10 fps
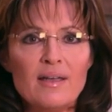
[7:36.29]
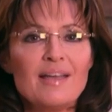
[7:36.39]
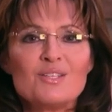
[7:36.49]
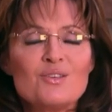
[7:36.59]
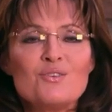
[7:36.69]

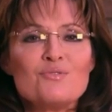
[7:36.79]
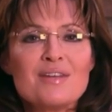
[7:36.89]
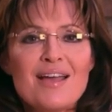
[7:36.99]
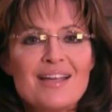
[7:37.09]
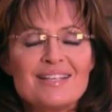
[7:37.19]
and to
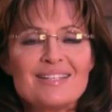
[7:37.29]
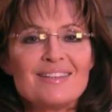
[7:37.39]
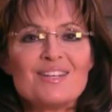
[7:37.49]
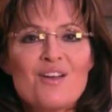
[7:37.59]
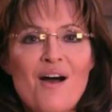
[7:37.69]
unite in
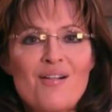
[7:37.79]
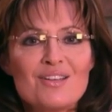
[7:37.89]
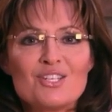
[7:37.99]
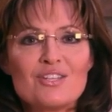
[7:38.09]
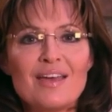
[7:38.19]
the
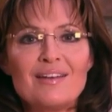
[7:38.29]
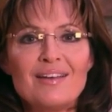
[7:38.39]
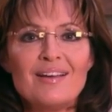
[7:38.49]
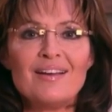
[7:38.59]
knowledge that